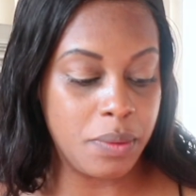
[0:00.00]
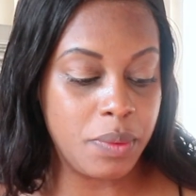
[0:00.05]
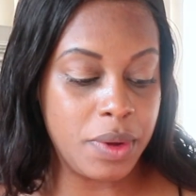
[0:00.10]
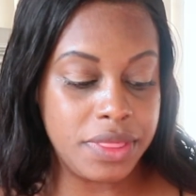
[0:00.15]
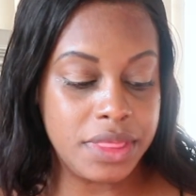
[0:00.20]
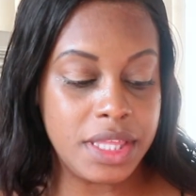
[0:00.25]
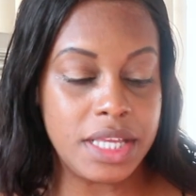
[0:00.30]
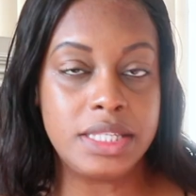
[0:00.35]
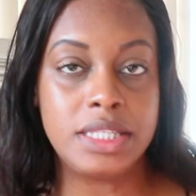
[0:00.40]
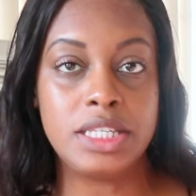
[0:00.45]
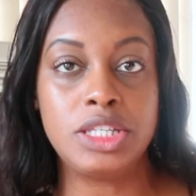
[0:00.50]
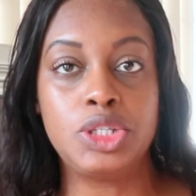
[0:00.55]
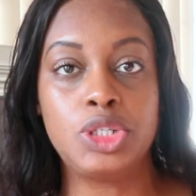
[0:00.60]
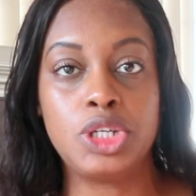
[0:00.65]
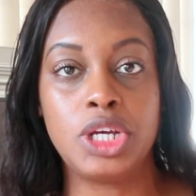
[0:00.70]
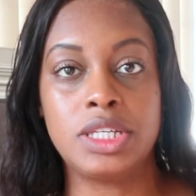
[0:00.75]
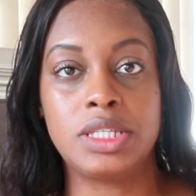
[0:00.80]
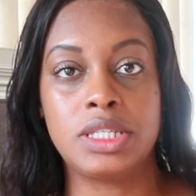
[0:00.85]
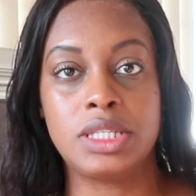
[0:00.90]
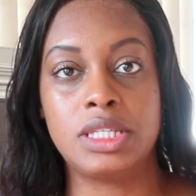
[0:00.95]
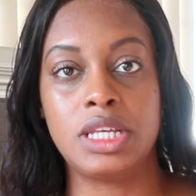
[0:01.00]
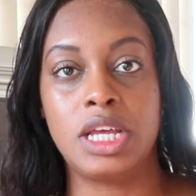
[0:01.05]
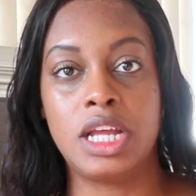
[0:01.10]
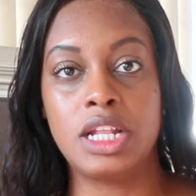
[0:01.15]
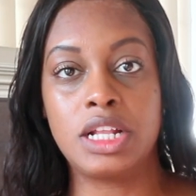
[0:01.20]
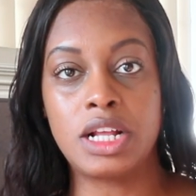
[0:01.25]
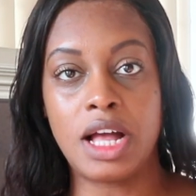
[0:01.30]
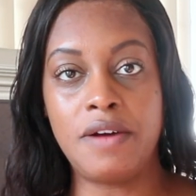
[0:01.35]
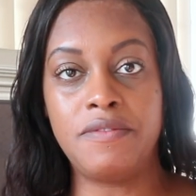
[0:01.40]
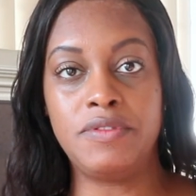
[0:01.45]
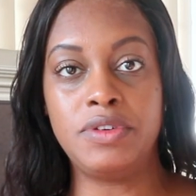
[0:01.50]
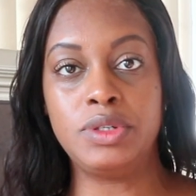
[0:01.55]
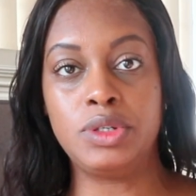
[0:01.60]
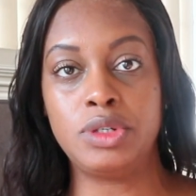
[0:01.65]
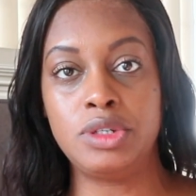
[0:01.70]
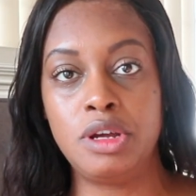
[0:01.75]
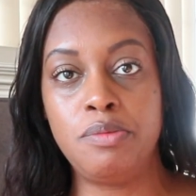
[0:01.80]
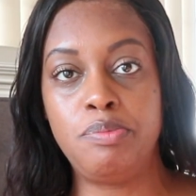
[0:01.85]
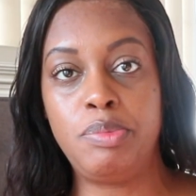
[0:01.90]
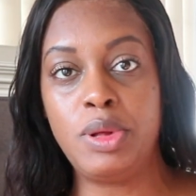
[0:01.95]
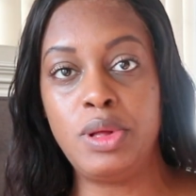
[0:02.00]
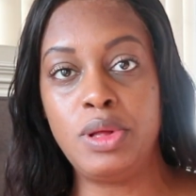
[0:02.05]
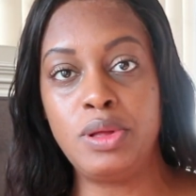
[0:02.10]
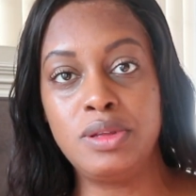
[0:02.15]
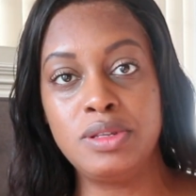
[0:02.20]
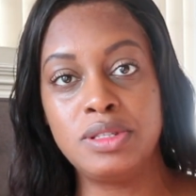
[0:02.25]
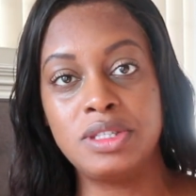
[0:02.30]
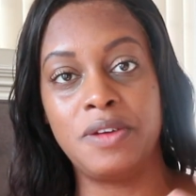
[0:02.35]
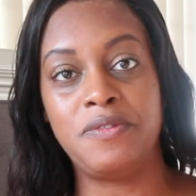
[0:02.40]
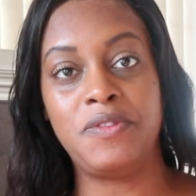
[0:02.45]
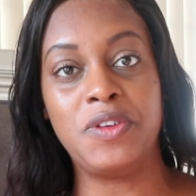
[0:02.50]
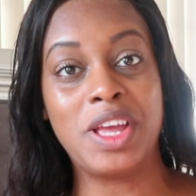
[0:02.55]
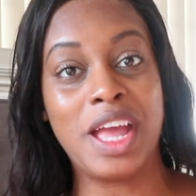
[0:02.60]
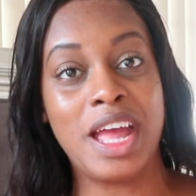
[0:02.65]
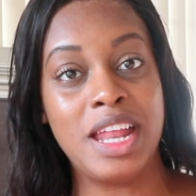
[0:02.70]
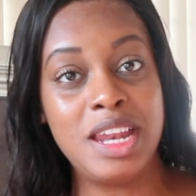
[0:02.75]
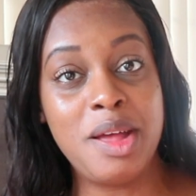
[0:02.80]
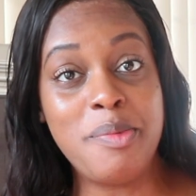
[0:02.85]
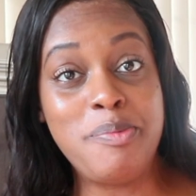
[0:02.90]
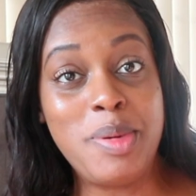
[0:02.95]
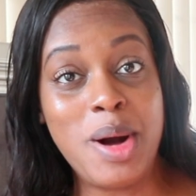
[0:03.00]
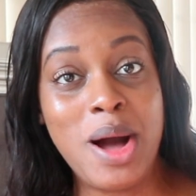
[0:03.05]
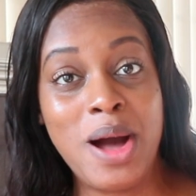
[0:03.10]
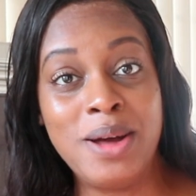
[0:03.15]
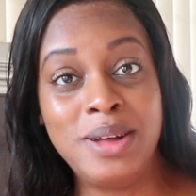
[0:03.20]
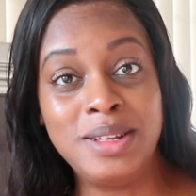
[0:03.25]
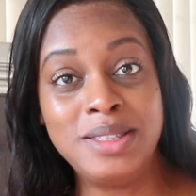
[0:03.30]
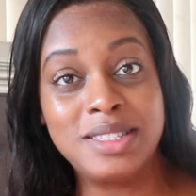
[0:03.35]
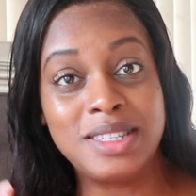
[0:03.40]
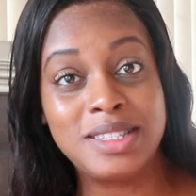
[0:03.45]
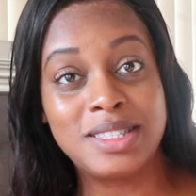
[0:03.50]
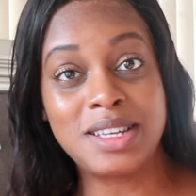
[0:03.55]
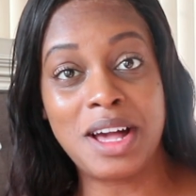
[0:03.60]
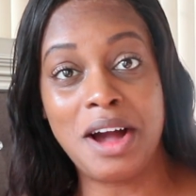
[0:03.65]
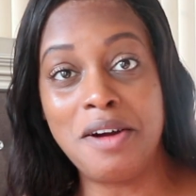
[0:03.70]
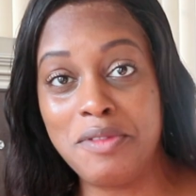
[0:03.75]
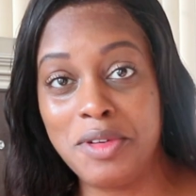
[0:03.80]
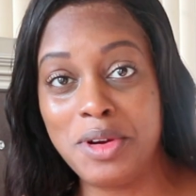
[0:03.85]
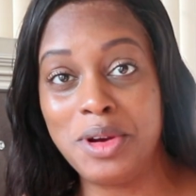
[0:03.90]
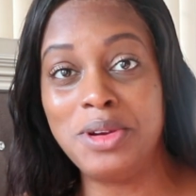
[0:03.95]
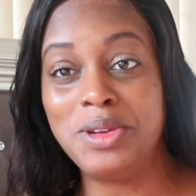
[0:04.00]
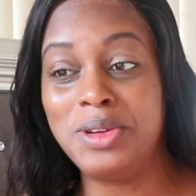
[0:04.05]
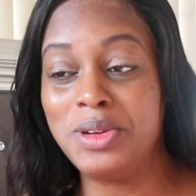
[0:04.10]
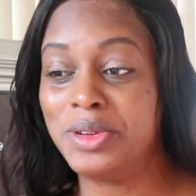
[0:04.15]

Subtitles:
With this, it's just, it covers your nipples. If you get nip-ons, it's covered.